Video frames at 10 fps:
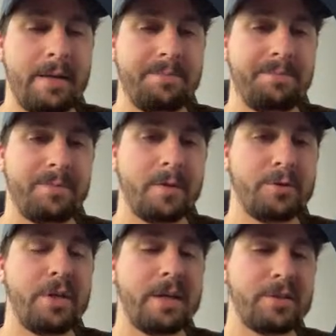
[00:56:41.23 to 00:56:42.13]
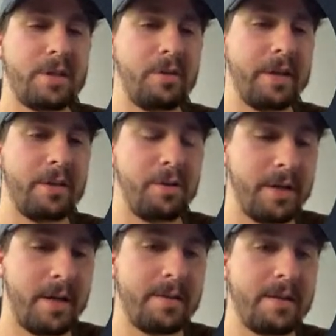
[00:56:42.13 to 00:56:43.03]
it, so you can actually like
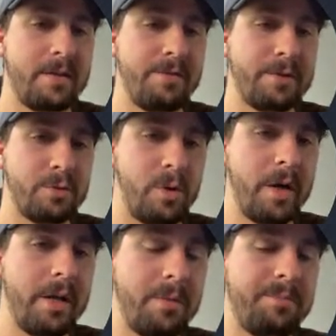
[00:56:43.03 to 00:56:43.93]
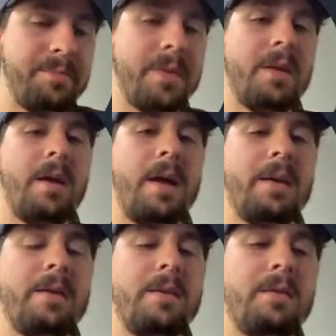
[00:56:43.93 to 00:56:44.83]
click on the individual item,
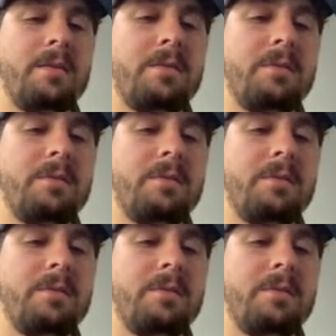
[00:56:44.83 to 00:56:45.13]
and